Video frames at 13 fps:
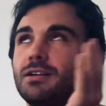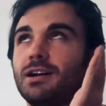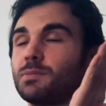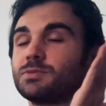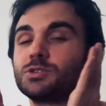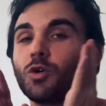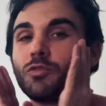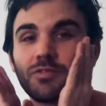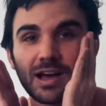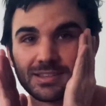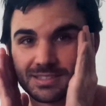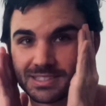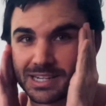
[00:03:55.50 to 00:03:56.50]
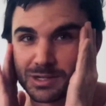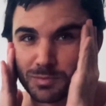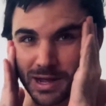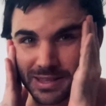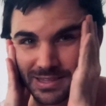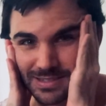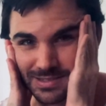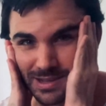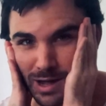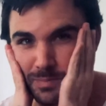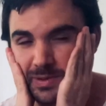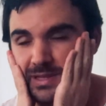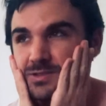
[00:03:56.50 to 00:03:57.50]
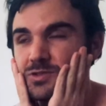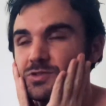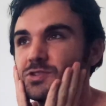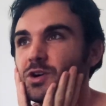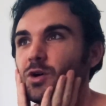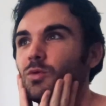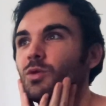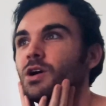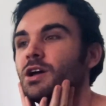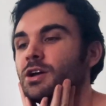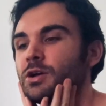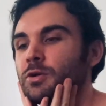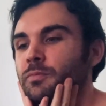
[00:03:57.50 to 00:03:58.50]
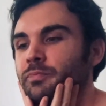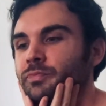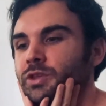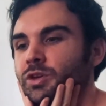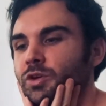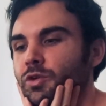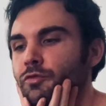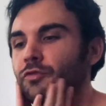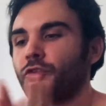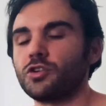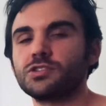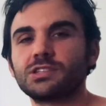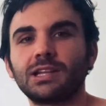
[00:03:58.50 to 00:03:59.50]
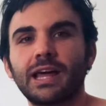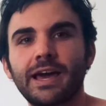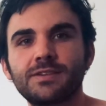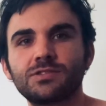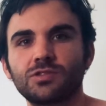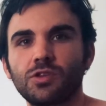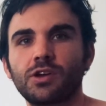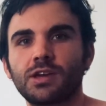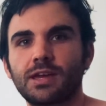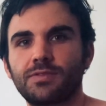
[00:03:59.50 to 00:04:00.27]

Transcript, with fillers: I'm so fascinated by these topics. So first glance, looking